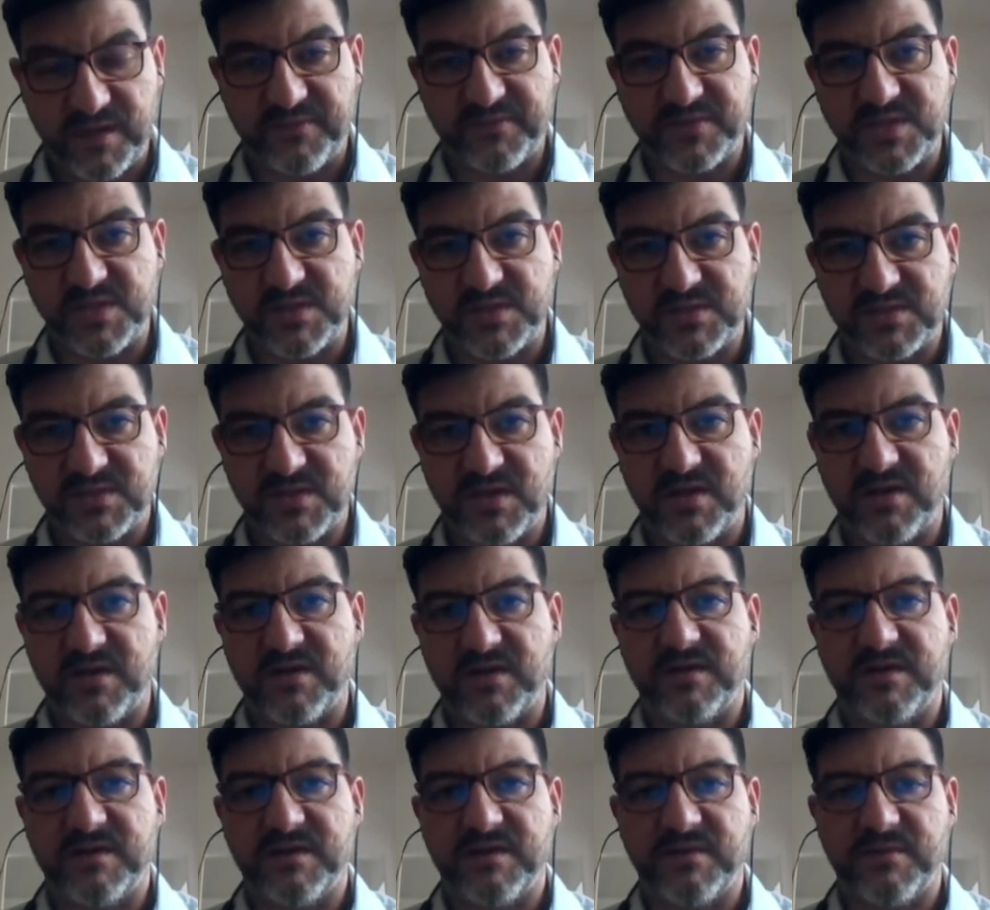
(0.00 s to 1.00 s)
You
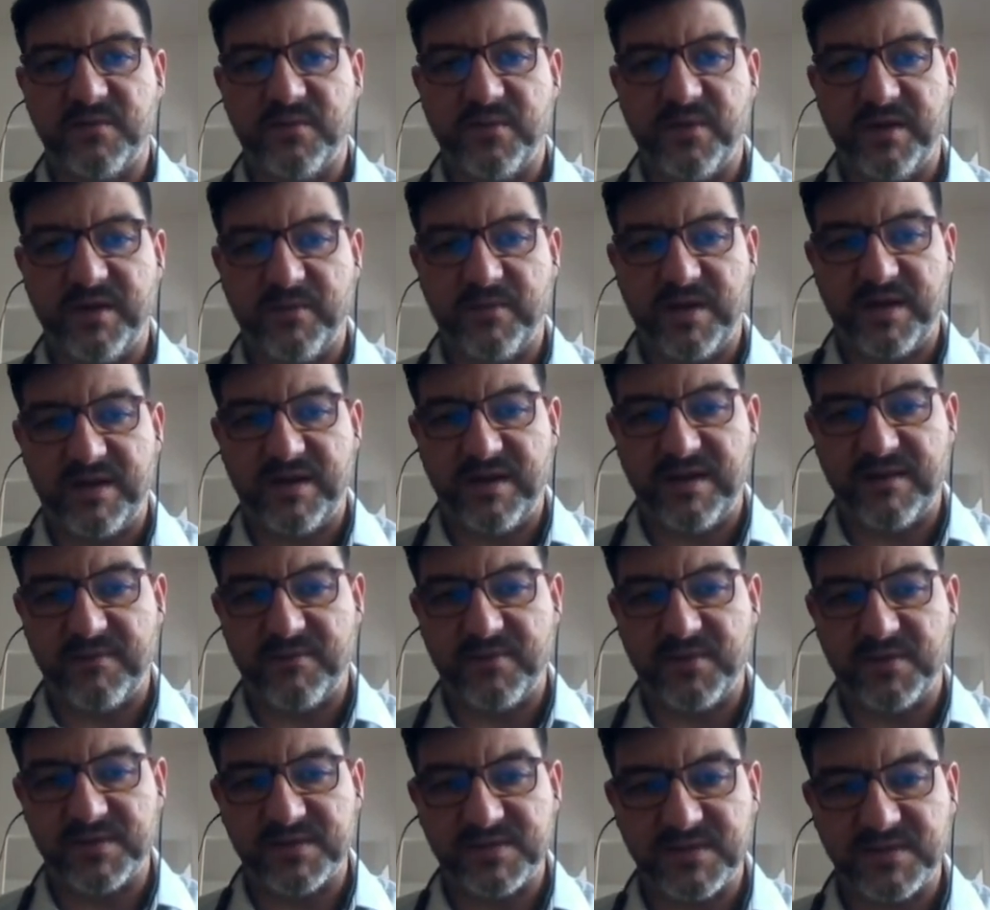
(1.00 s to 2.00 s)
saw we were
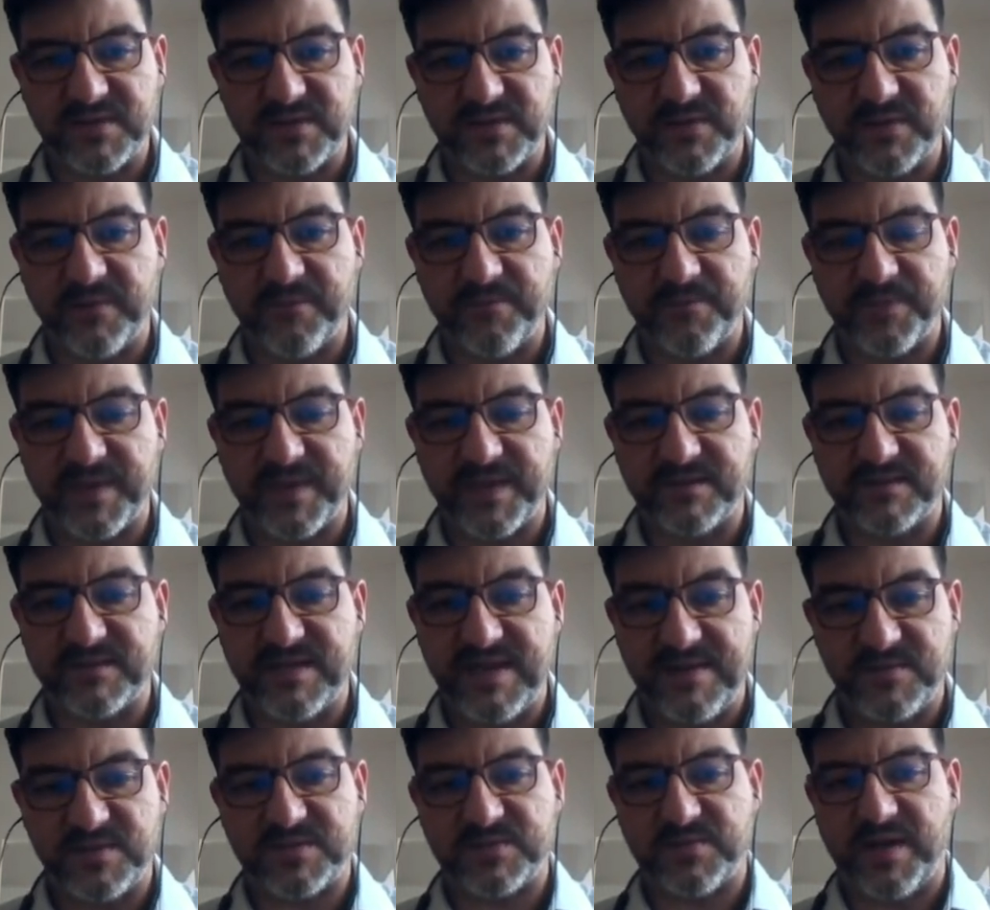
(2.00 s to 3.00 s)
able to
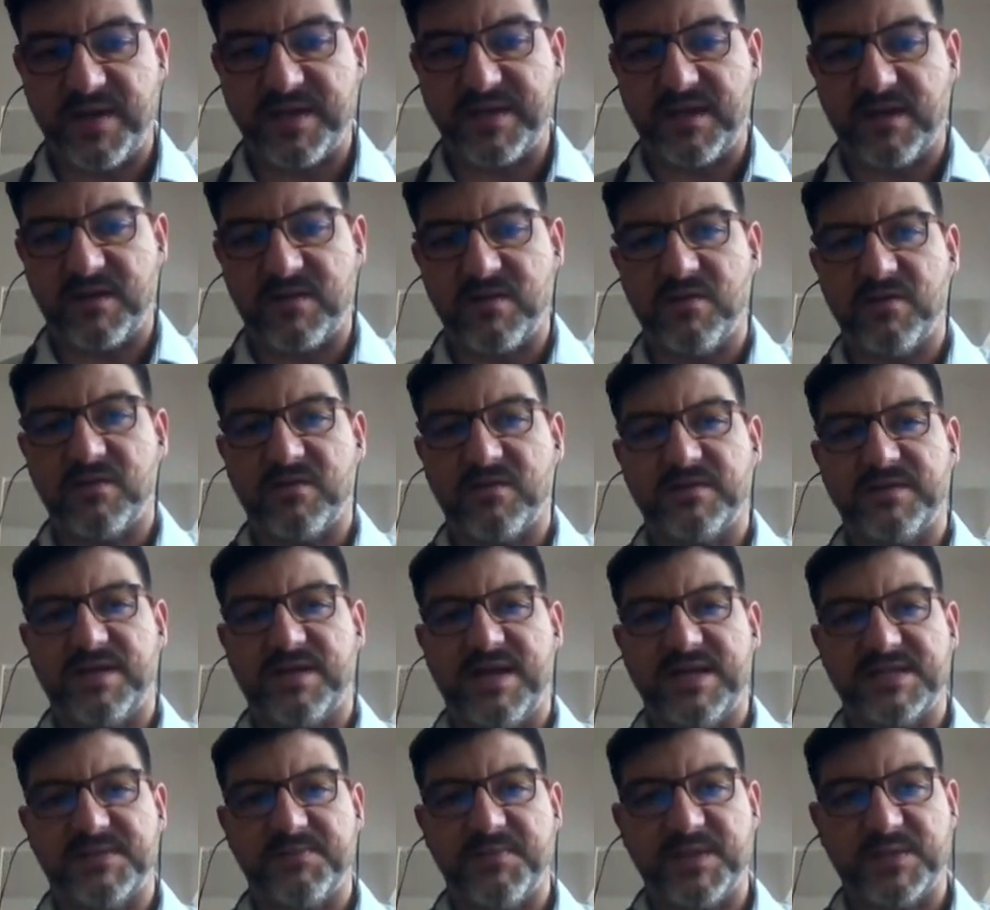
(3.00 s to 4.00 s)
demonstrate the
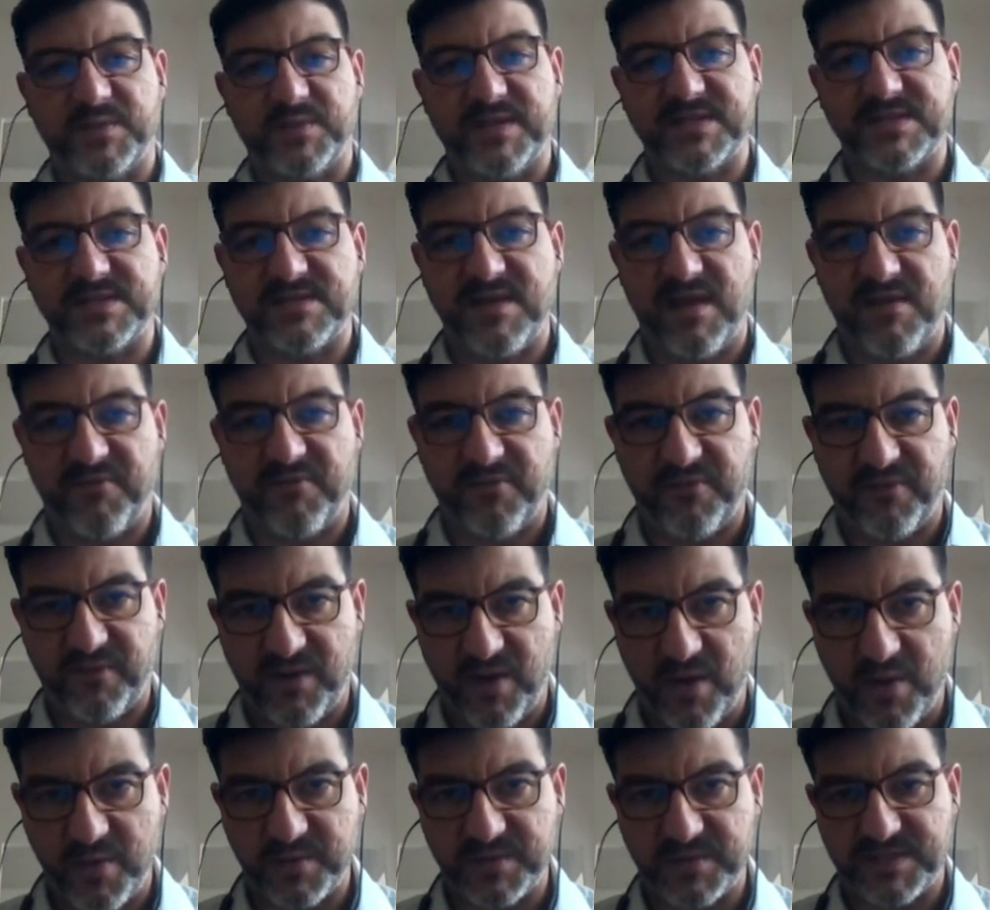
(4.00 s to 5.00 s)
concordance between the
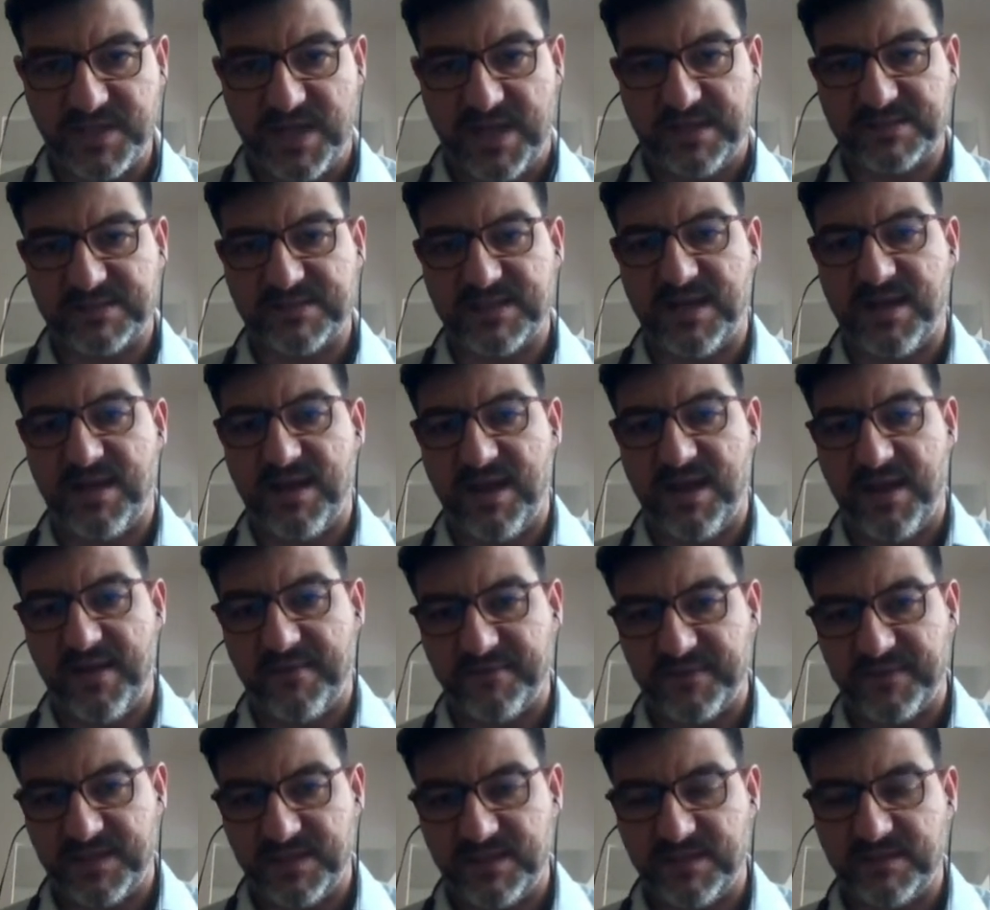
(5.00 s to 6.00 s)
flow data
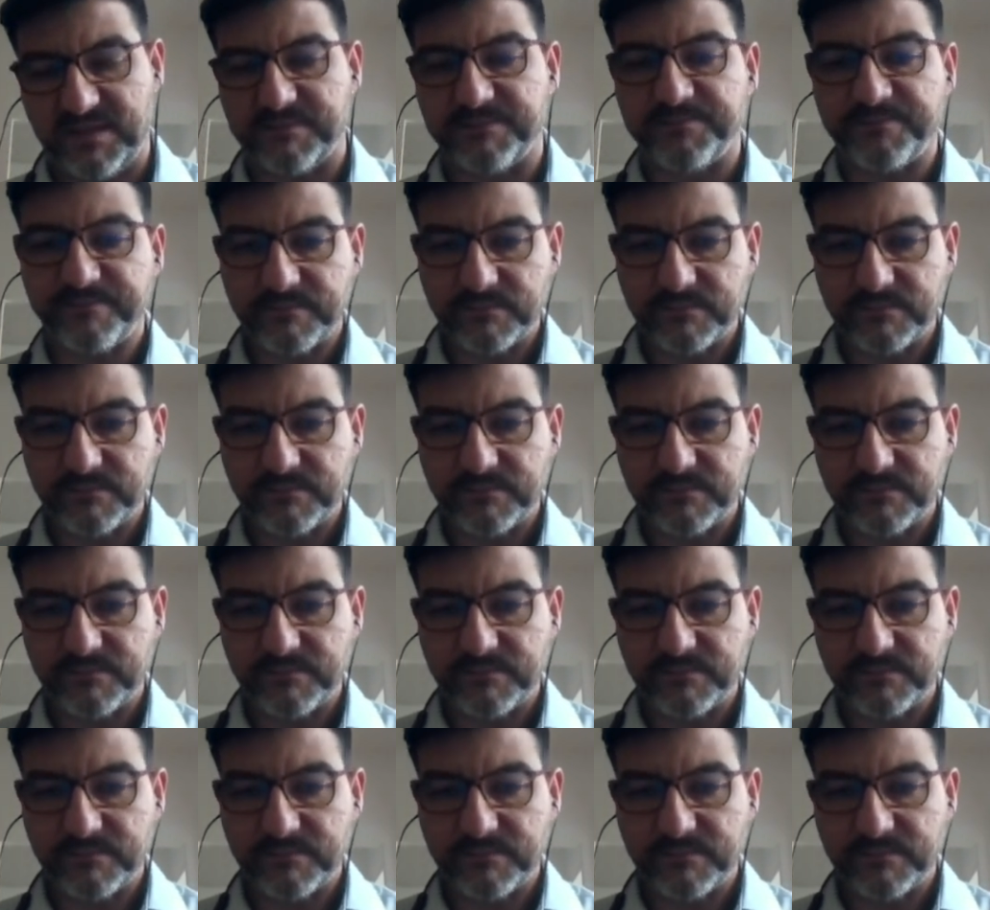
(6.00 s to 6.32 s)
and the